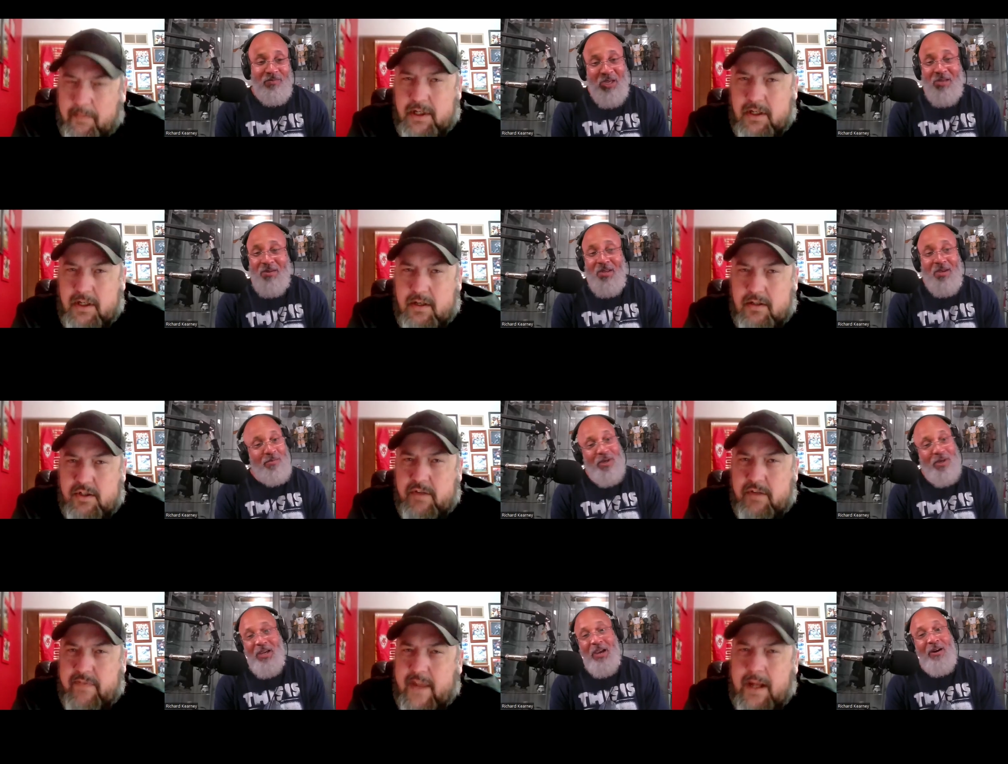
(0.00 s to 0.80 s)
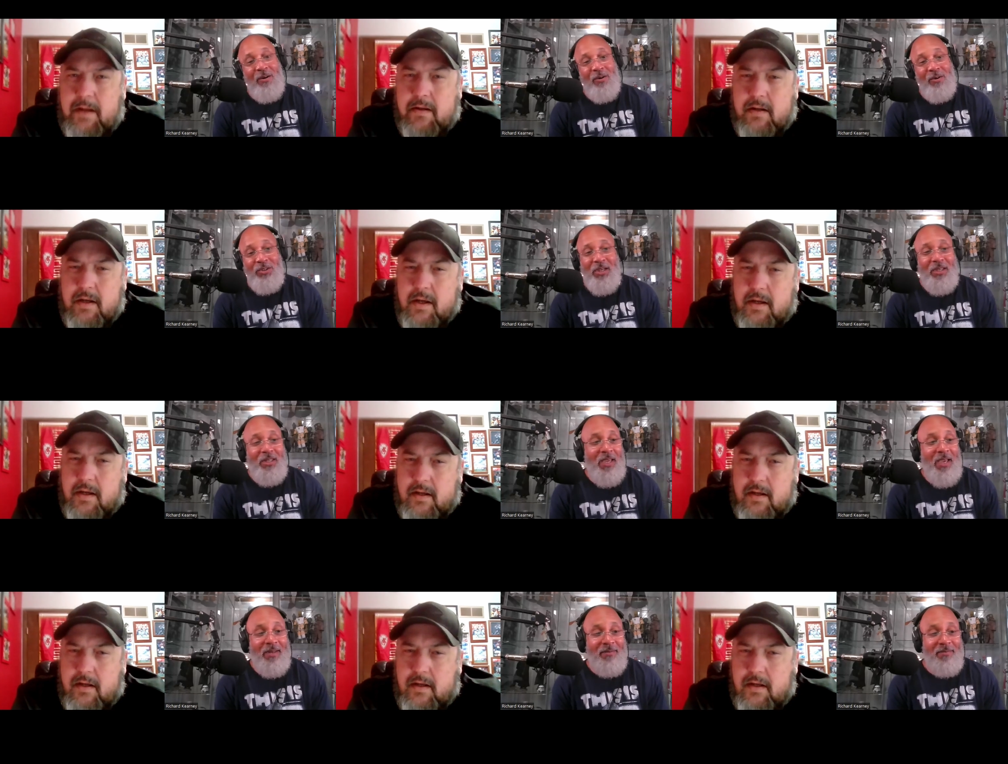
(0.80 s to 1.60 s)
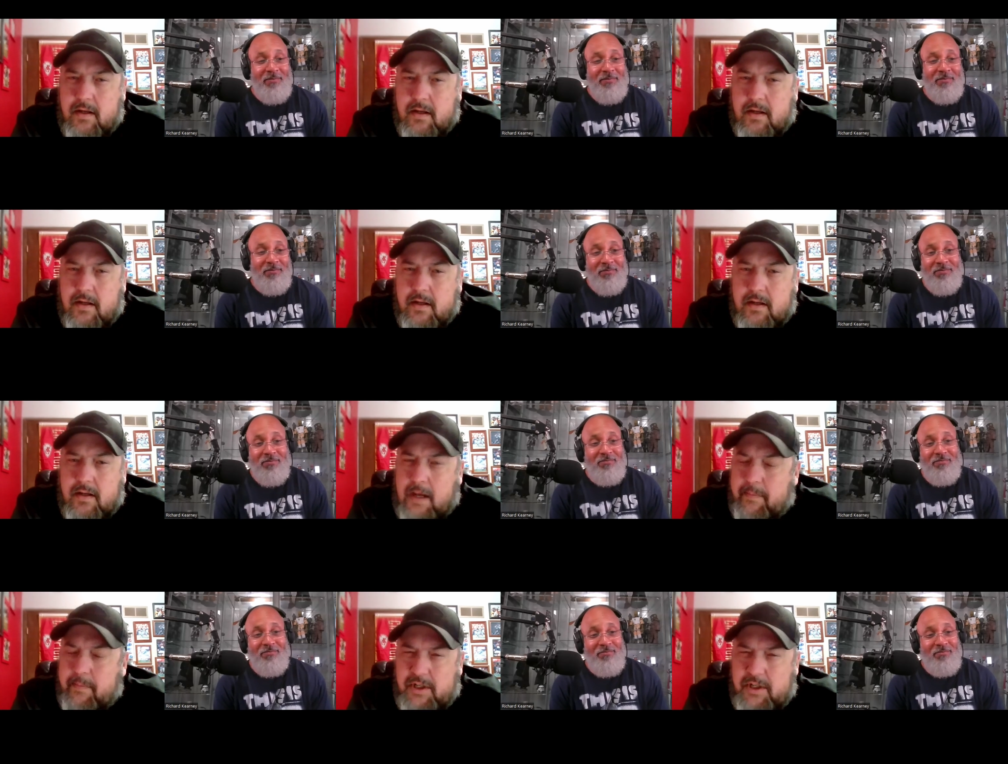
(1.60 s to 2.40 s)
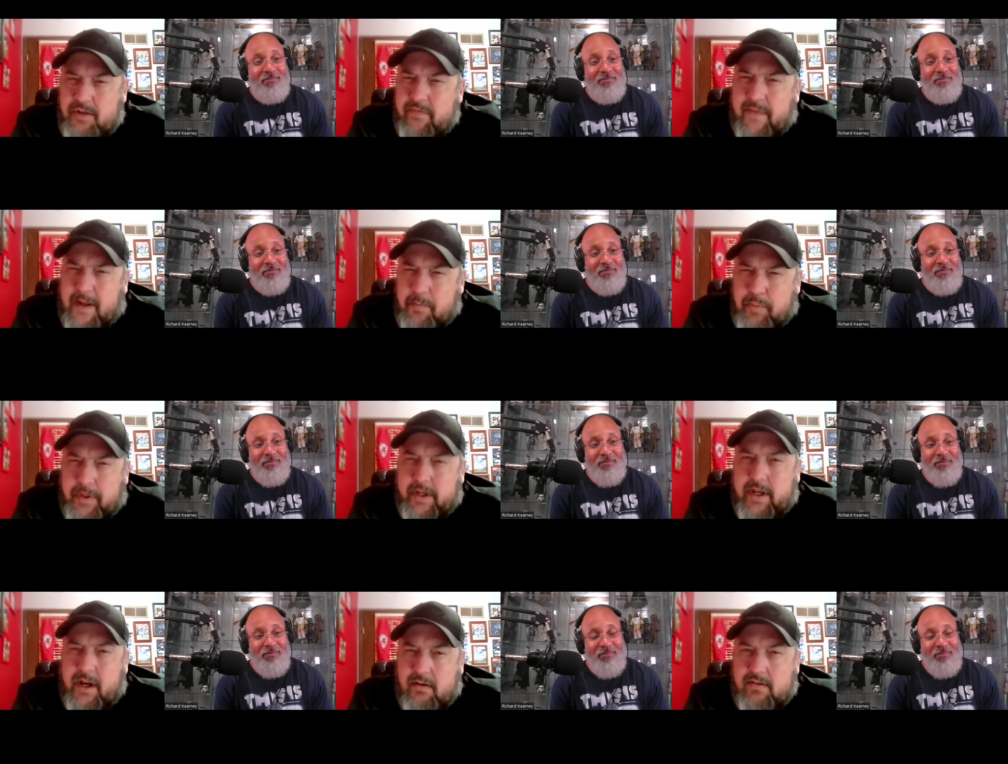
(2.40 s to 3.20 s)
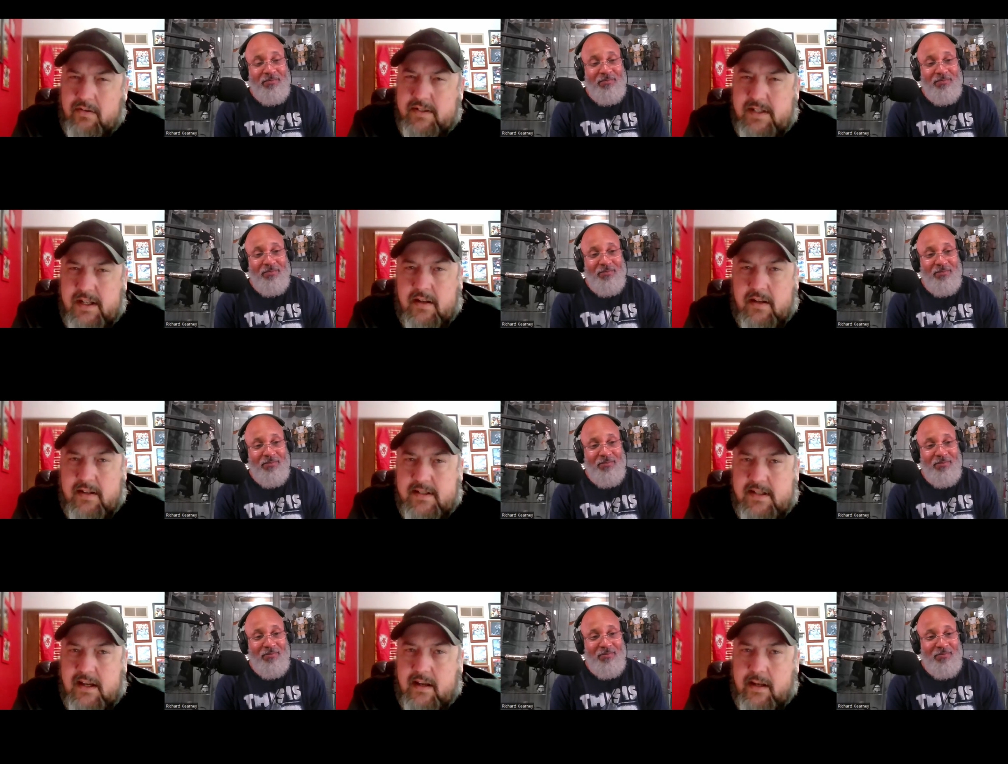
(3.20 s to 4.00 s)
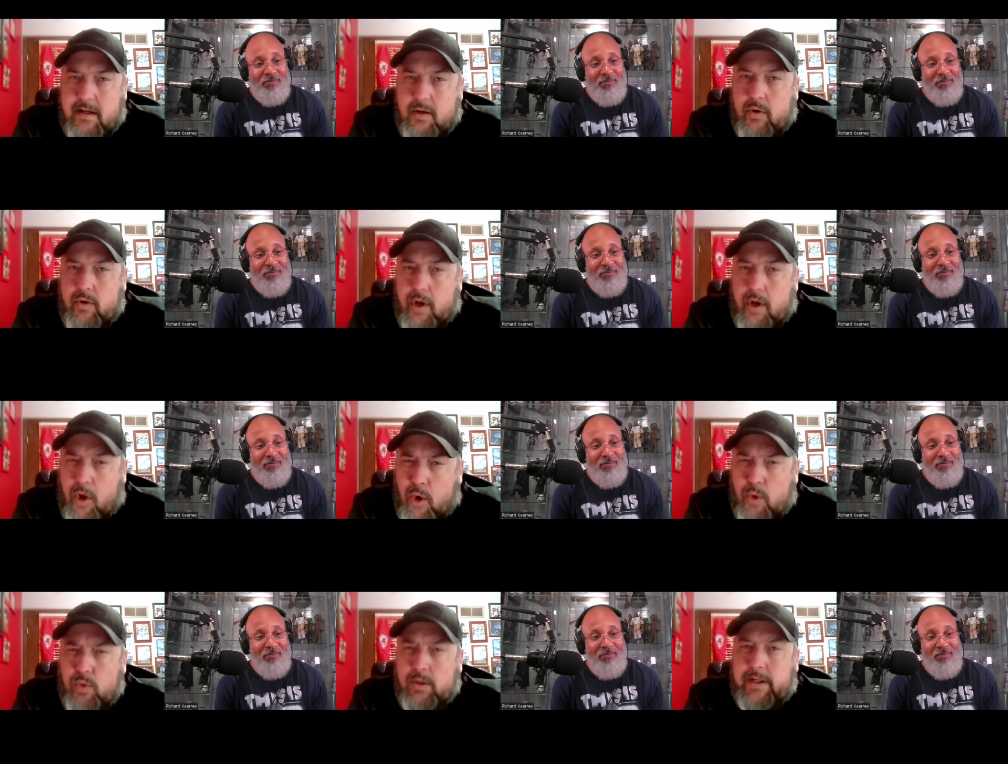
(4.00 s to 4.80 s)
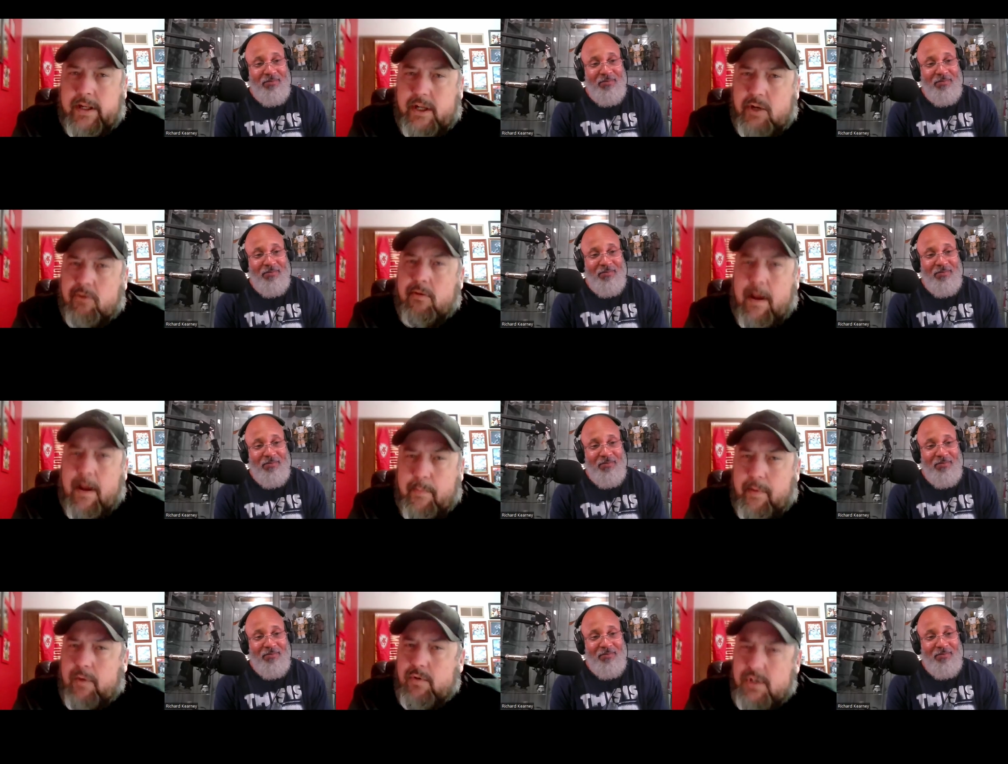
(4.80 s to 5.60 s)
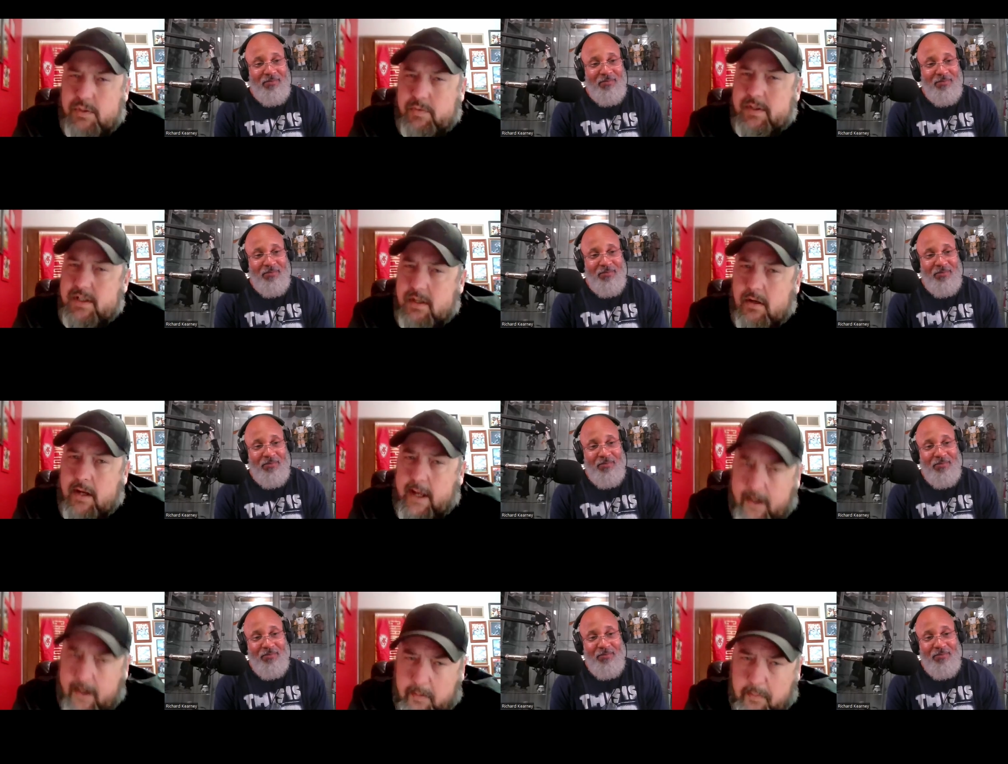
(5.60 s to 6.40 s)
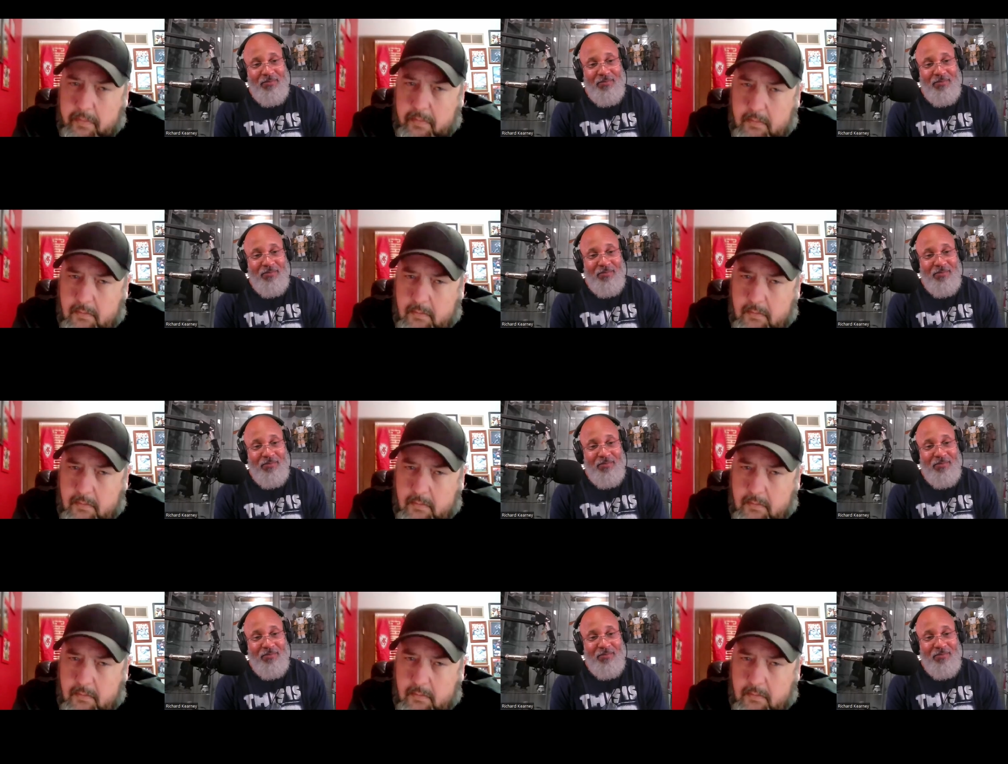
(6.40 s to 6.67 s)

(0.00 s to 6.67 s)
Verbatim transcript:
Speaker 1: mean, Pete Carroll will tell you that.
Speaker 2: I mean, do you think Pete Carroll's sitting on the sideline going, "Holy crap, I wish we still had him"?